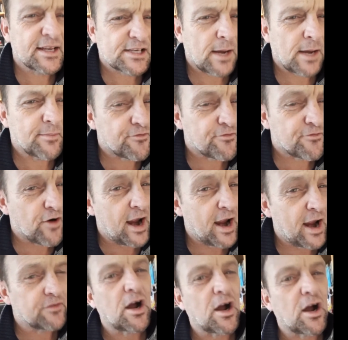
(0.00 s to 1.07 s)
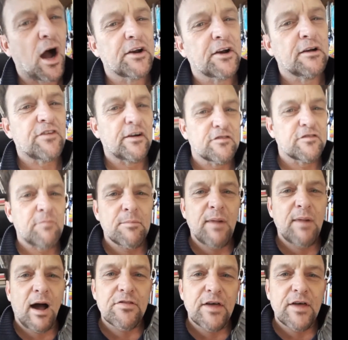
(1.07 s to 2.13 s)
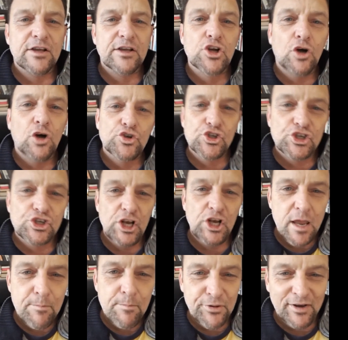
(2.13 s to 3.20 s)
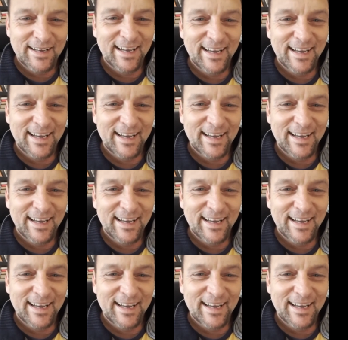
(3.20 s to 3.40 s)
Yes, I'm afraid the guard in front of my mouth has gone to sleep.